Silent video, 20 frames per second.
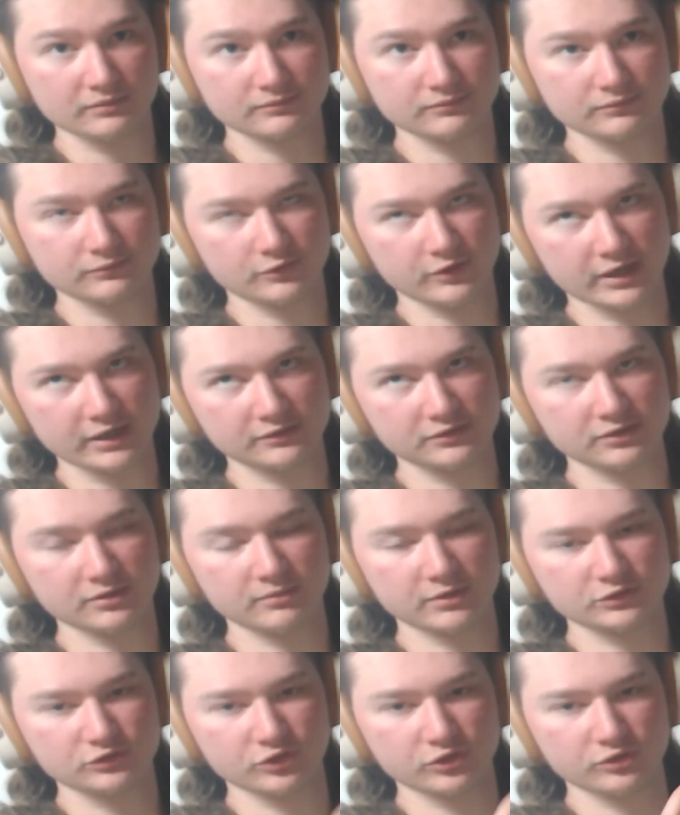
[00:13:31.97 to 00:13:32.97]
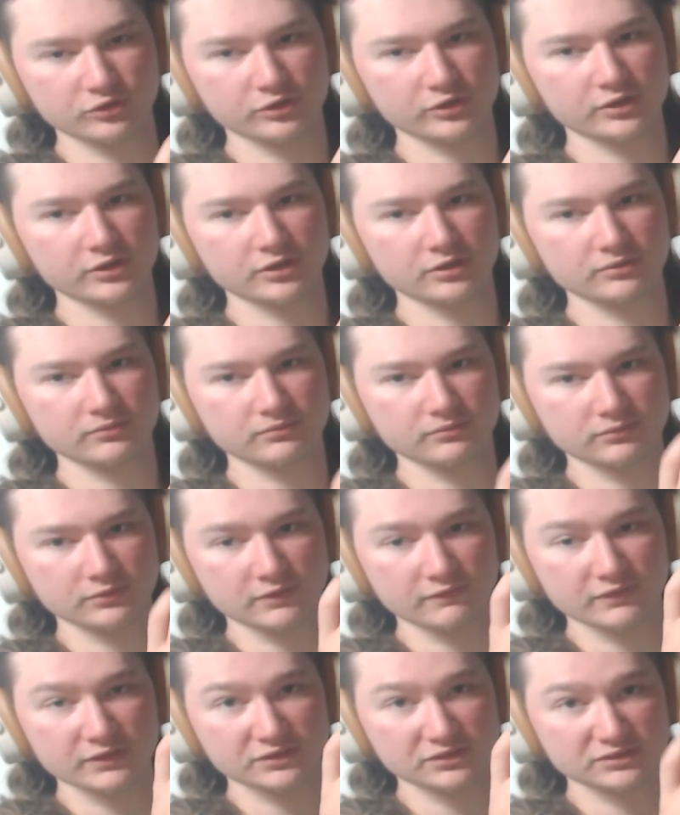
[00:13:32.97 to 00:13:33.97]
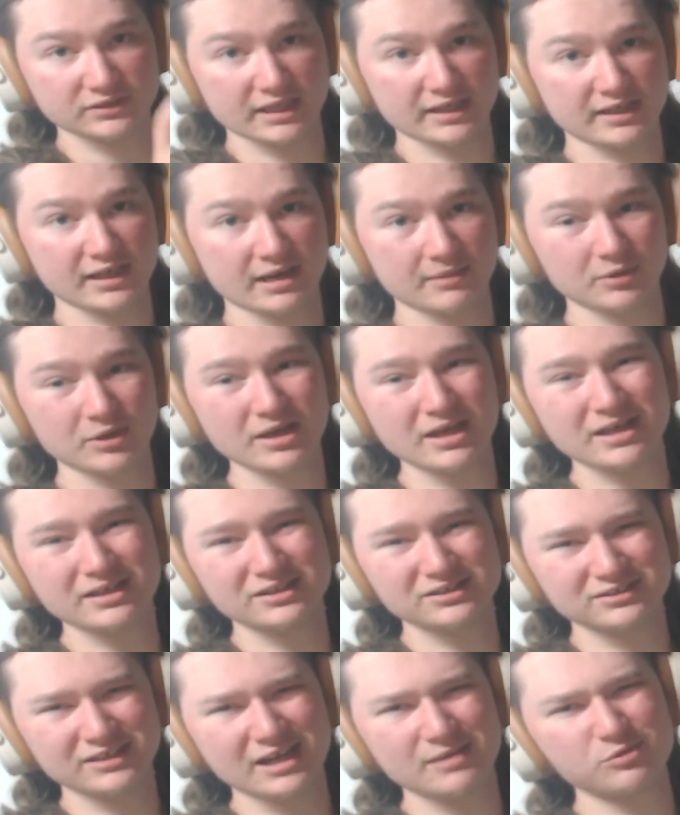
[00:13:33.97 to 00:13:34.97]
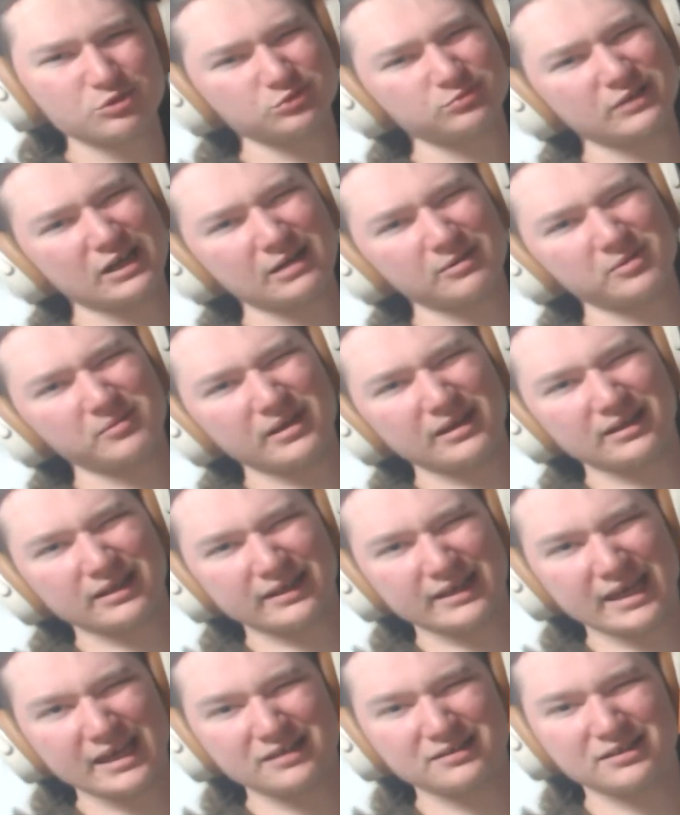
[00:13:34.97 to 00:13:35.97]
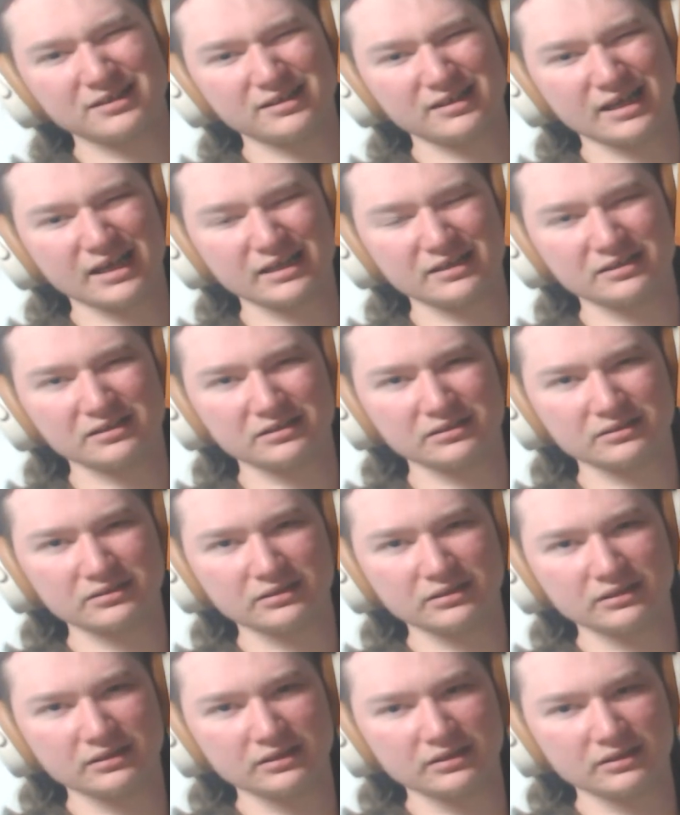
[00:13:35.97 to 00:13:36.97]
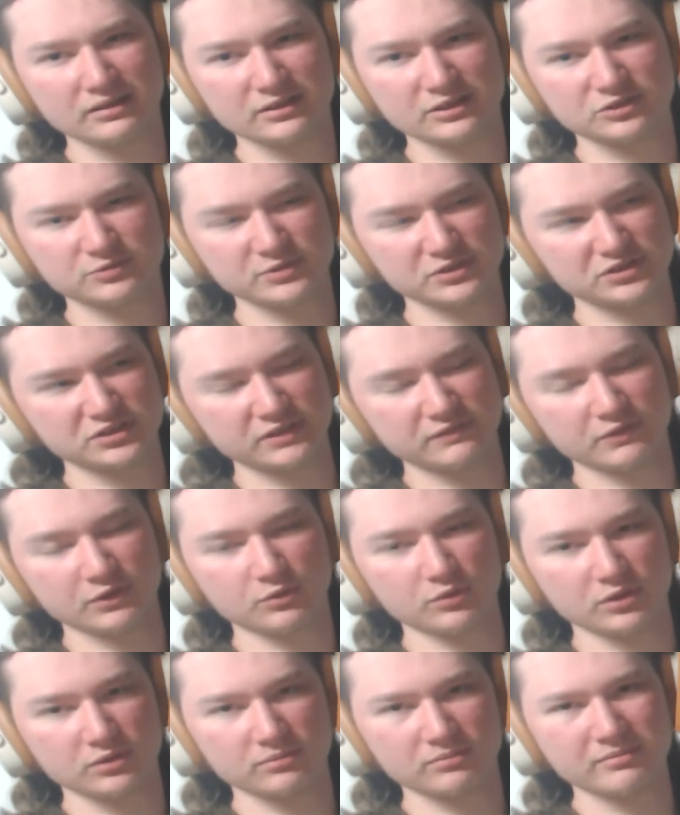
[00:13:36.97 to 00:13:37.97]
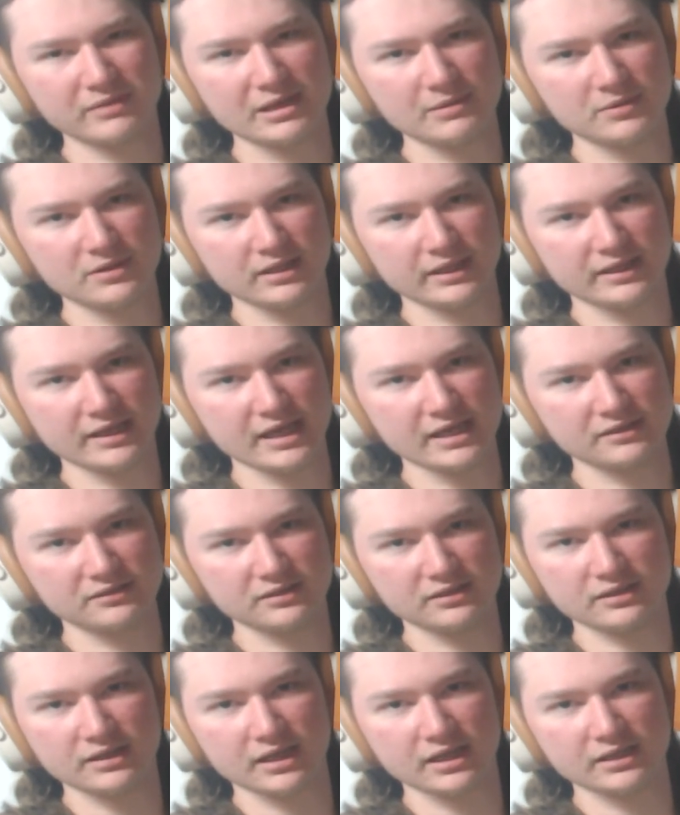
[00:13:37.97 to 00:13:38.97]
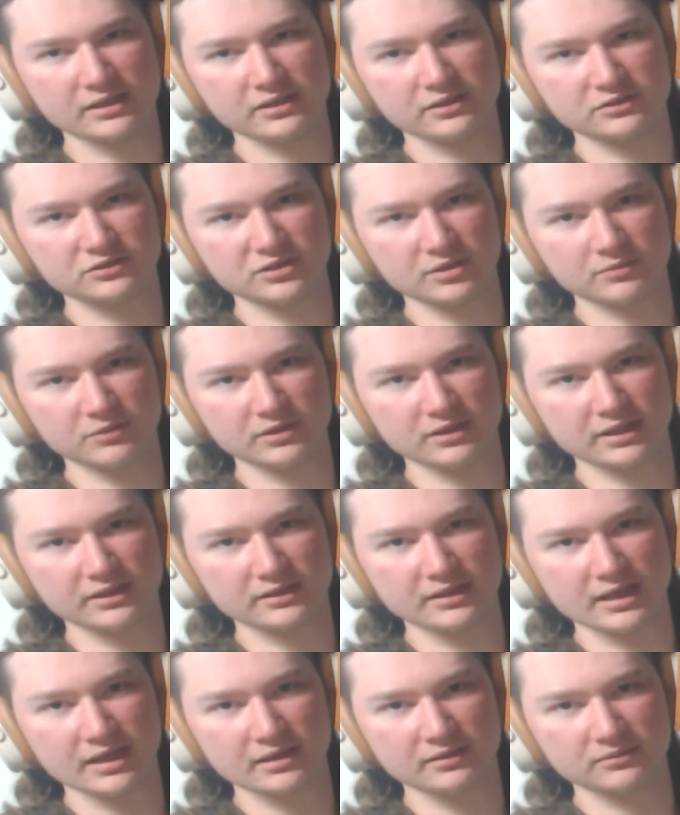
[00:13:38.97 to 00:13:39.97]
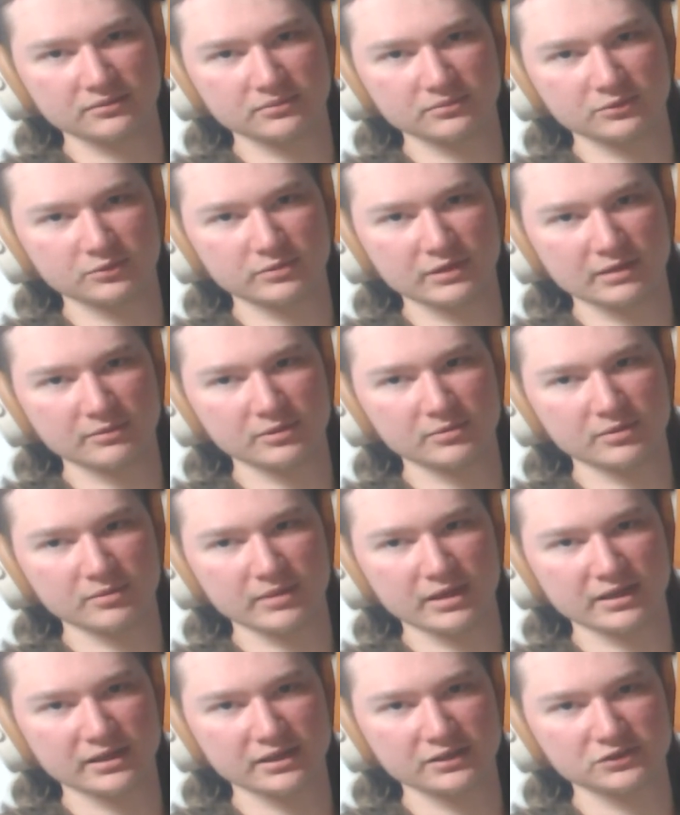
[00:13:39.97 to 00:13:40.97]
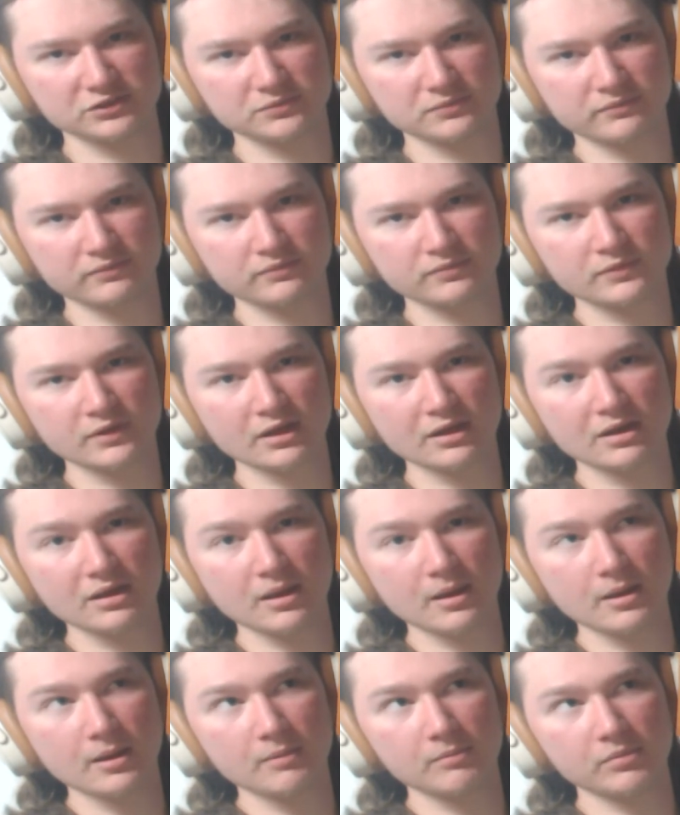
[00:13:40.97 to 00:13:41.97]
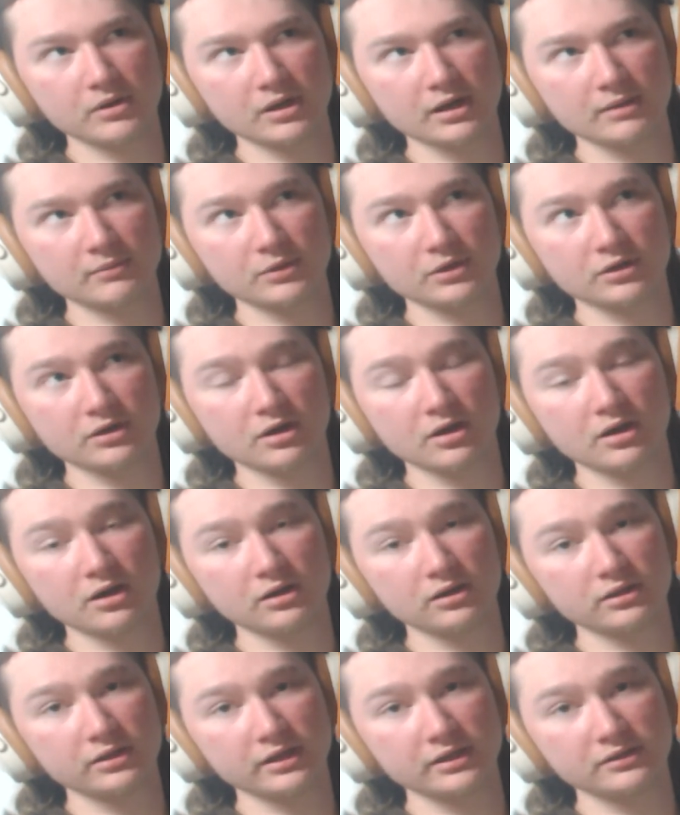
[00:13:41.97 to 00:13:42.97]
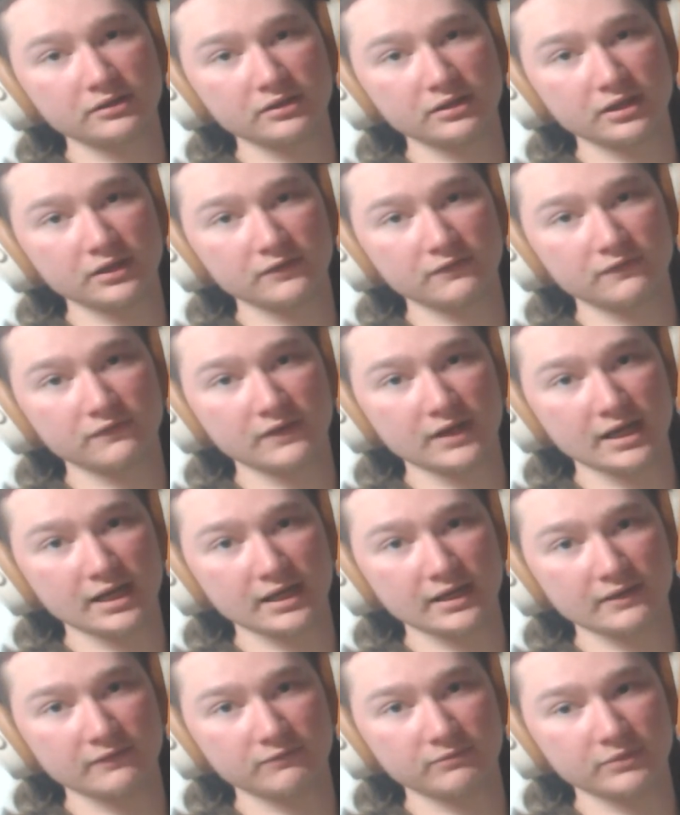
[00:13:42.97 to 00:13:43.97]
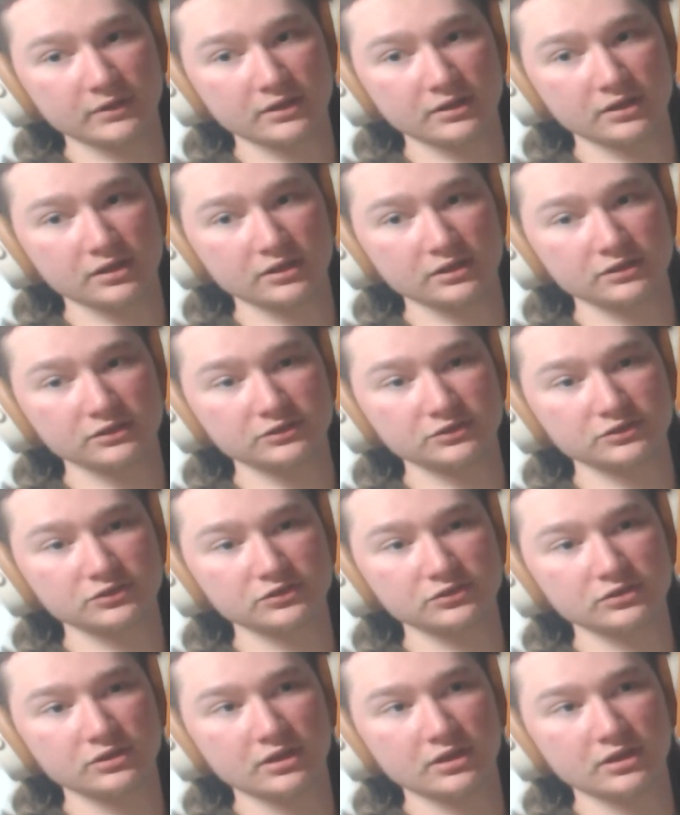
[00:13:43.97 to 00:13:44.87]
granted a much earlier, of this exact camera. This camera was probably made in like 1890. This specific one, maybe like 1890 or something like that would probably be my guess. But I'm going to call it 1885 because